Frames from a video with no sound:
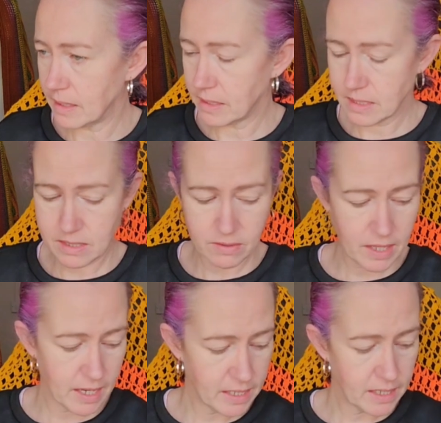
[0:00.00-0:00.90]
so
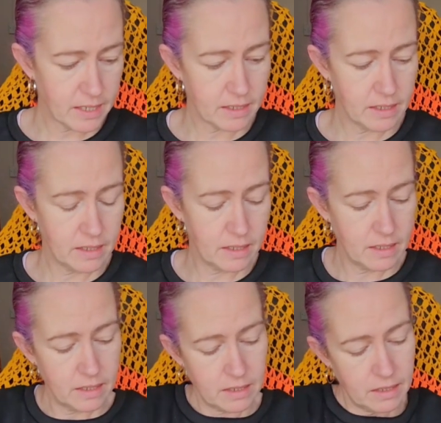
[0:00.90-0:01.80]
that I can
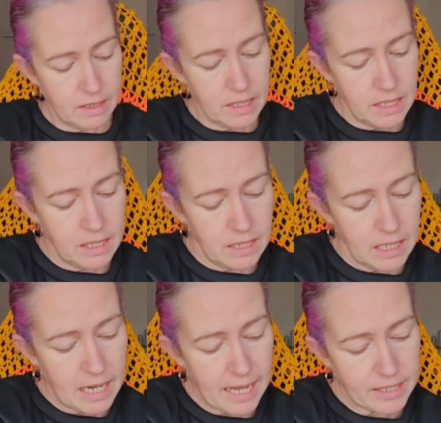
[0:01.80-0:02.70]

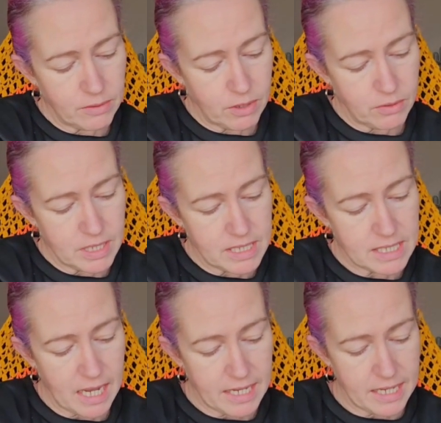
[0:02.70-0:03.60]
let you know the
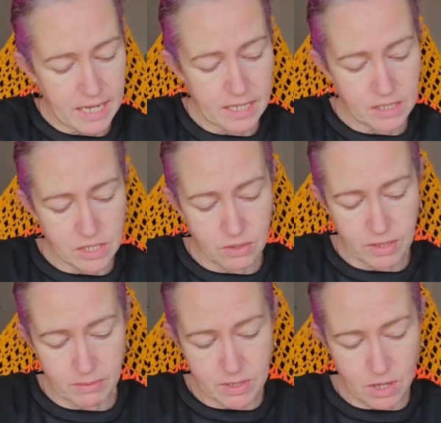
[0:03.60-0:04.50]
designer. So
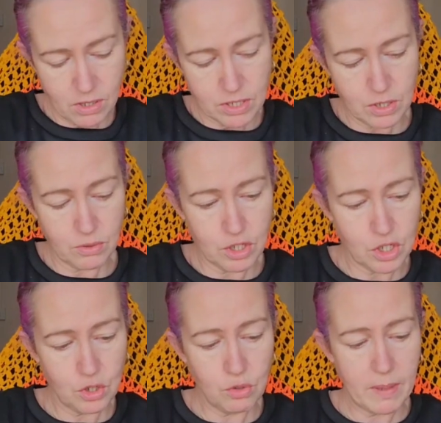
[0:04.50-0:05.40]
there was also
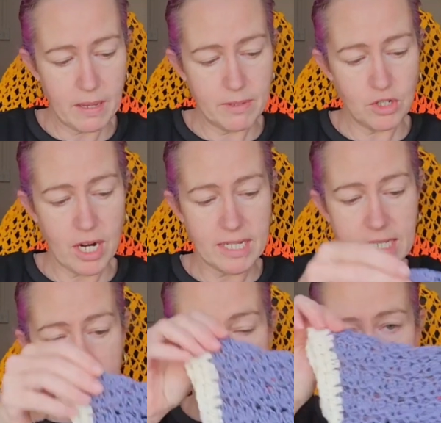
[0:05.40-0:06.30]
2 baby
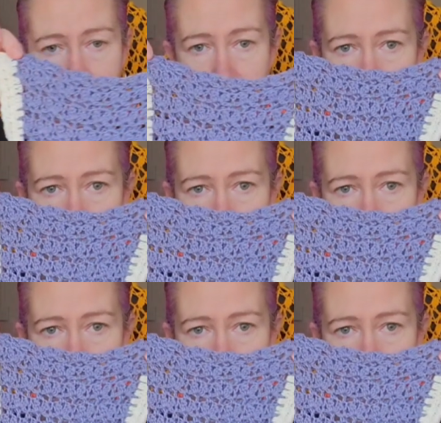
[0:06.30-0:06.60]
dresses.